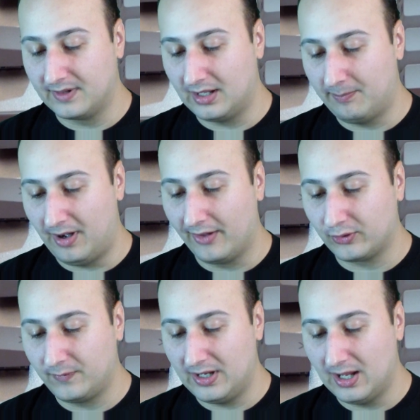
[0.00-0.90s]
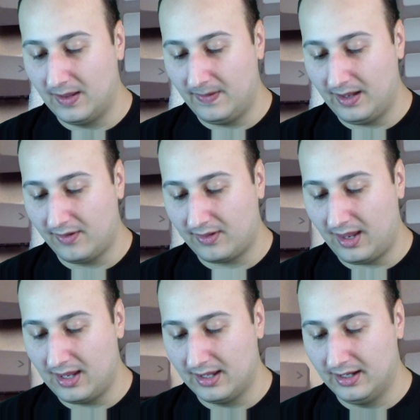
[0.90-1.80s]
apostrophe and as
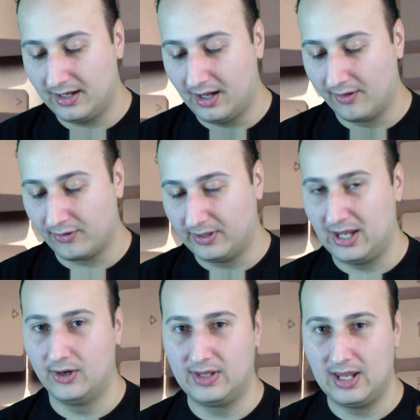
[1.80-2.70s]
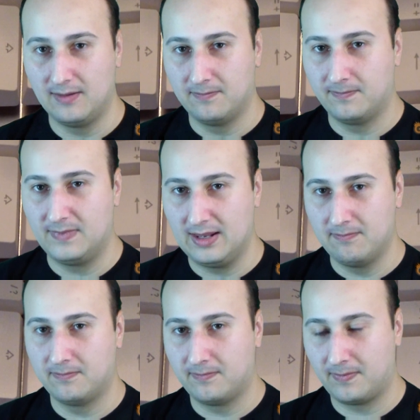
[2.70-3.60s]
a console key, you know, the
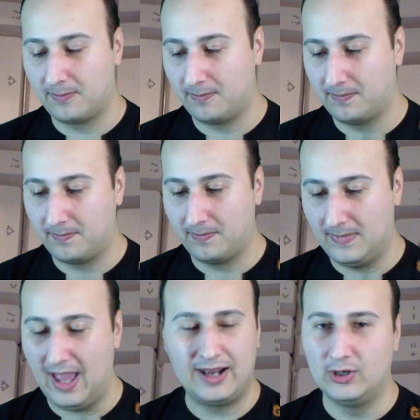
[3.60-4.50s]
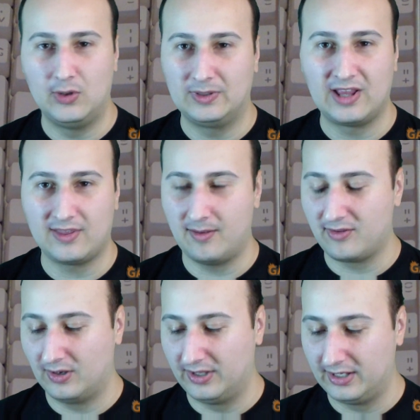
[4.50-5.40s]
I don't know what this
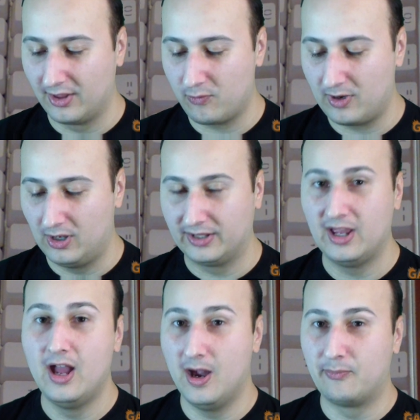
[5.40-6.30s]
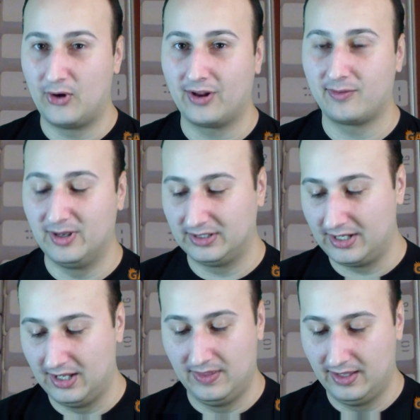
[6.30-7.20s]
thing's called in English. We call it
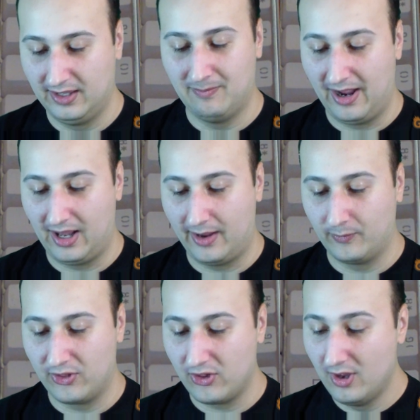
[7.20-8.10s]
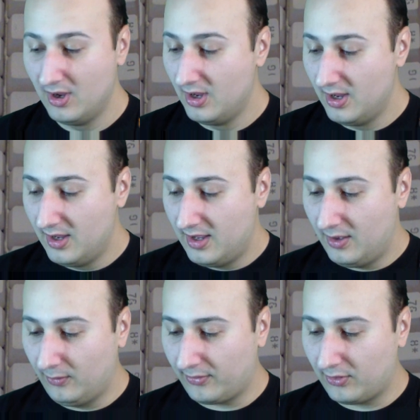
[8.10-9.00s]
approximately in my language.
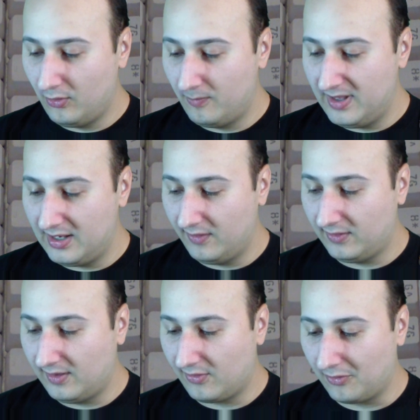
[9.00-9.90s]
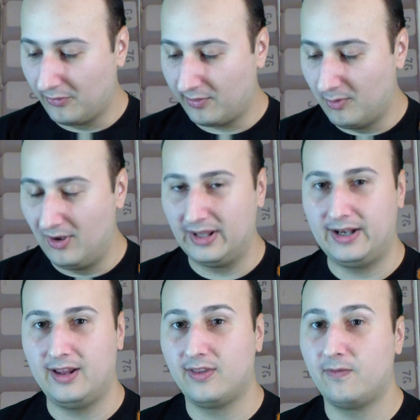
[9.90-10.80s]
Also, because it is so small,
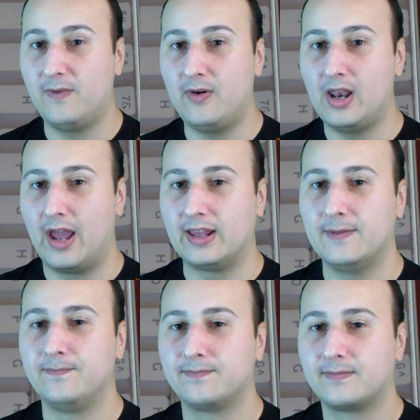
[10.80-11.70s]
it is very light.